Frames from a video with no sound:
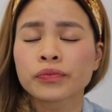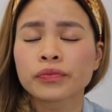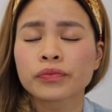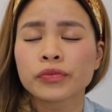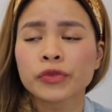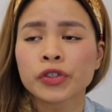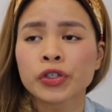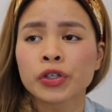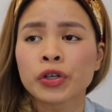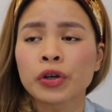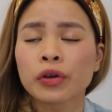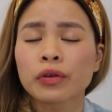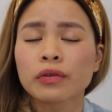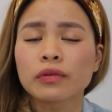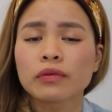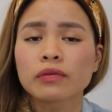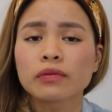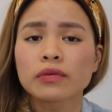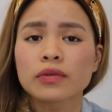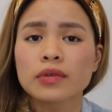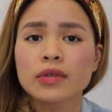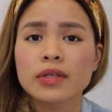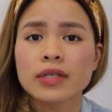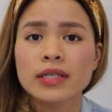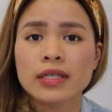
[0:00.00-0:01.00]
you know,
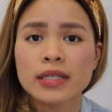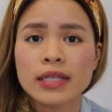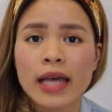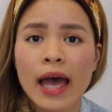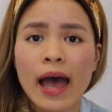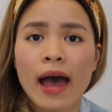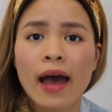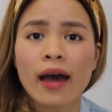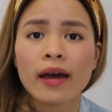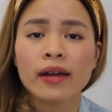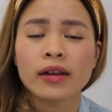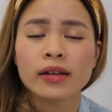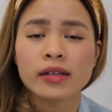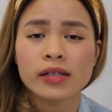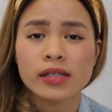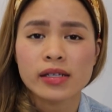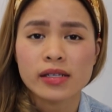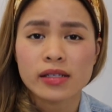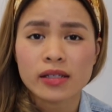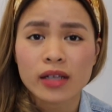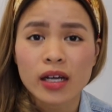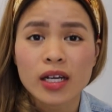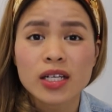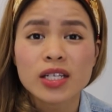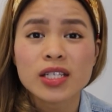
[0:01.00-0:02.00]
sad and
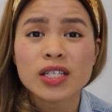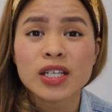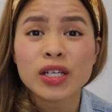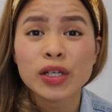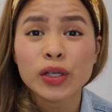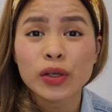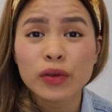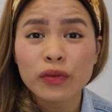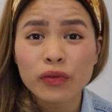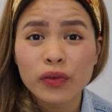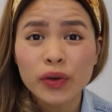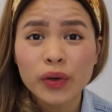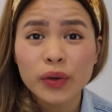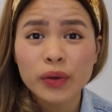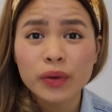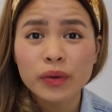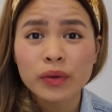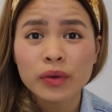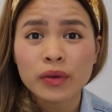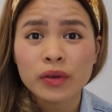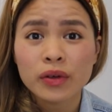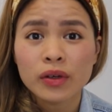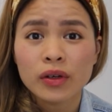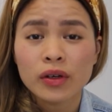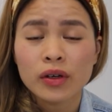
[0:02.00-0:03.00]
disgusting you
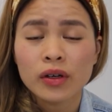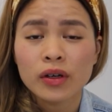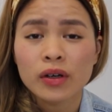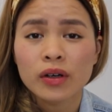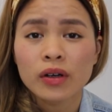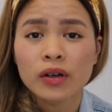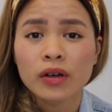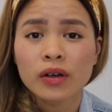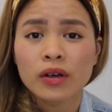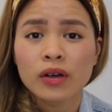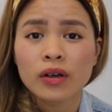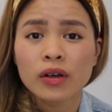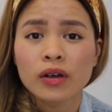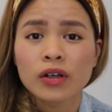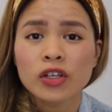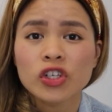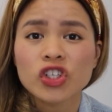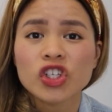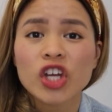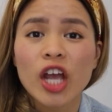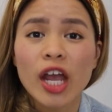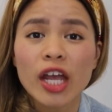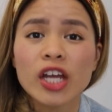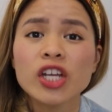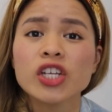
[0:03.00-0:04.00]
feel,
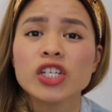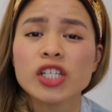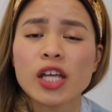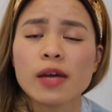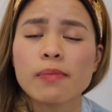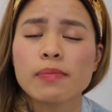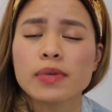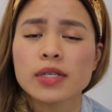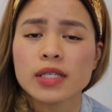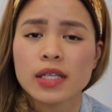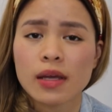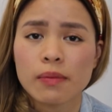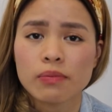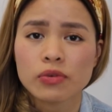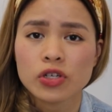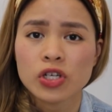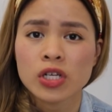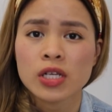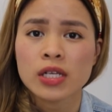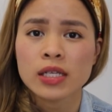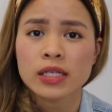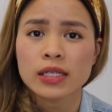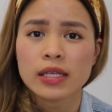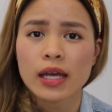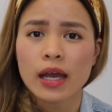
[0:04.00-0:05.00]
change that
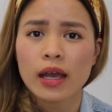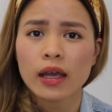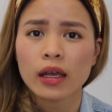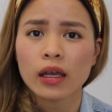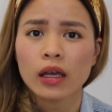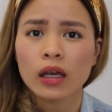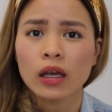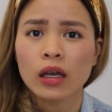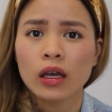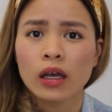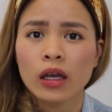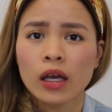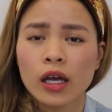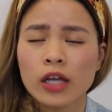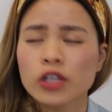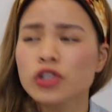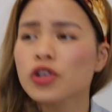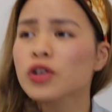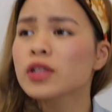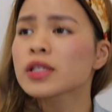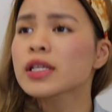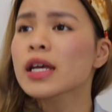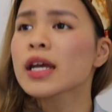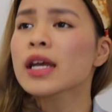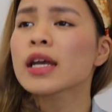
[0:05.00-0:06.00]
perception and say, and
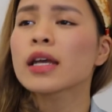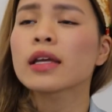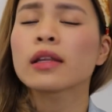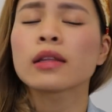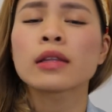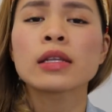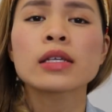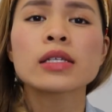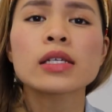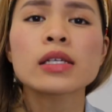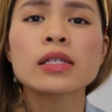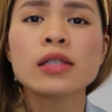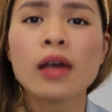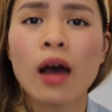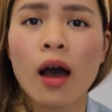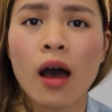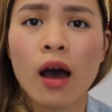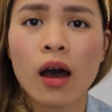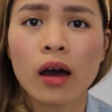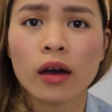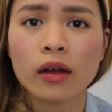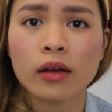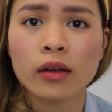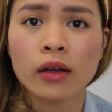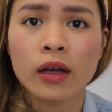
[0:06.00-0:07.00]
don't say, this is
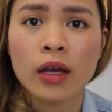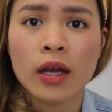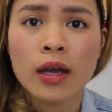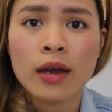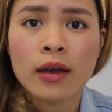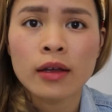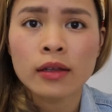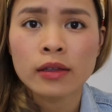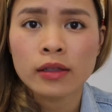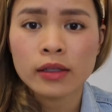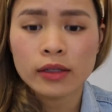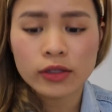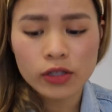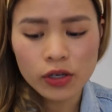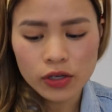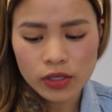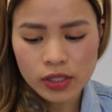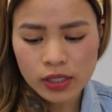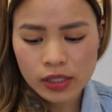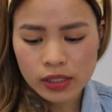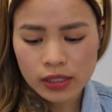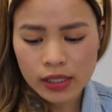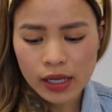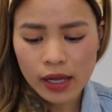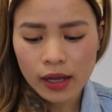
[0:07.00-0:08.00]
hard. Don't
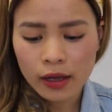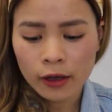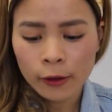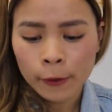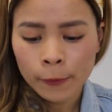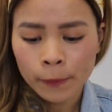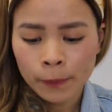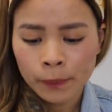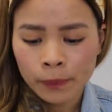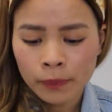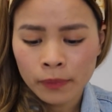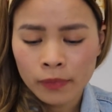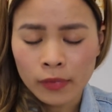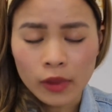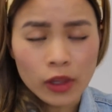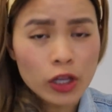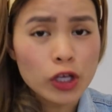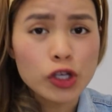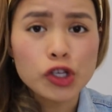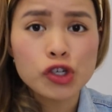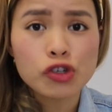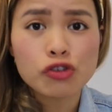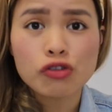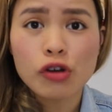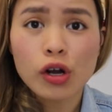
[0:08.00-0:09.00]
just say,
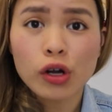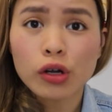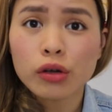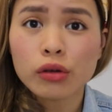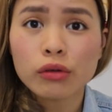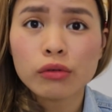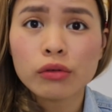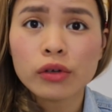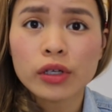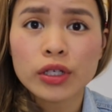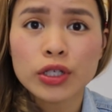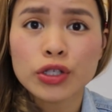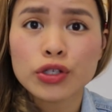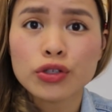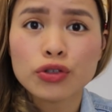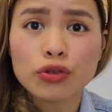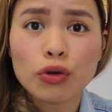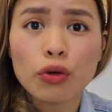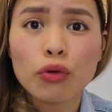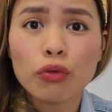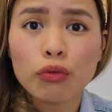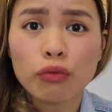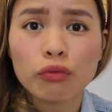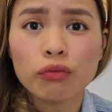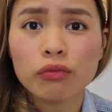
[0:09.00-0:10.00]
The struggle is
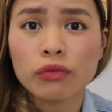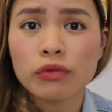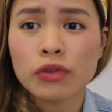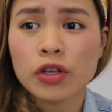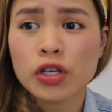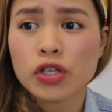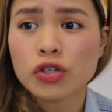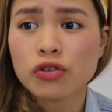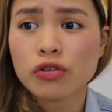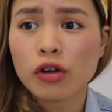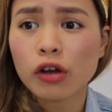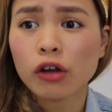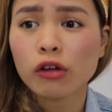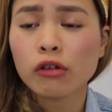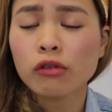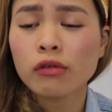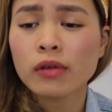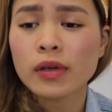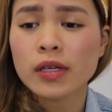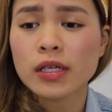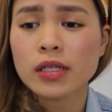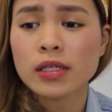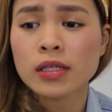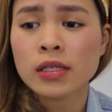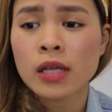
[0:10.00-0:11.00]
so the struggle
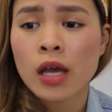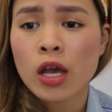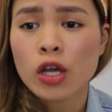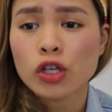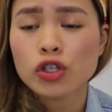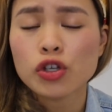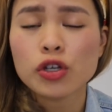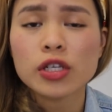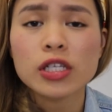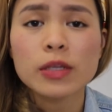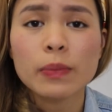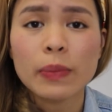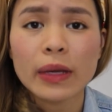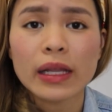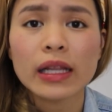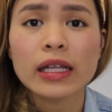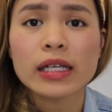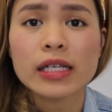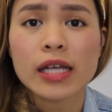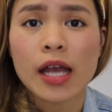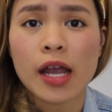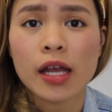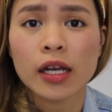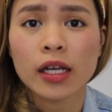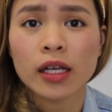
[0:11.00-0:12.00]
is so
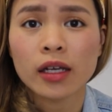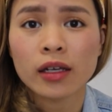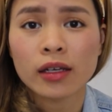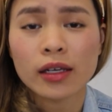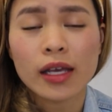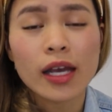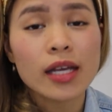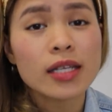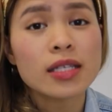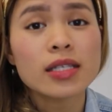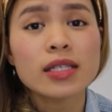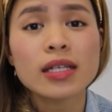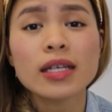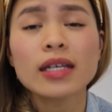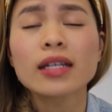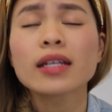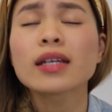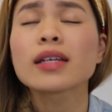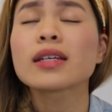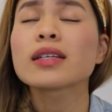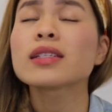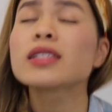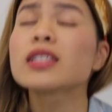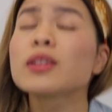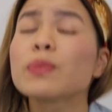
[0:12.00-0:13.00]
debilitating. Yes, it
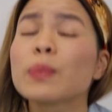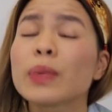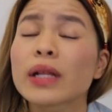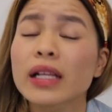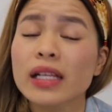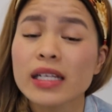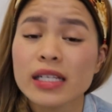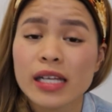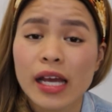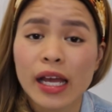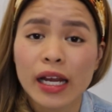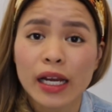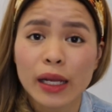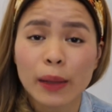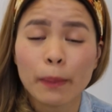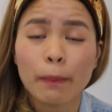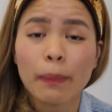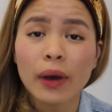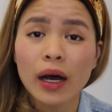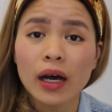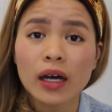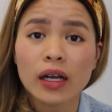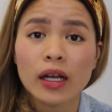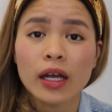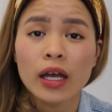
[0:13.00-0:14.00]
is debilitating,
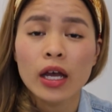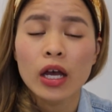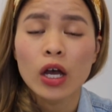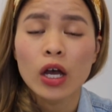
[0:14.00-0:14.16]
but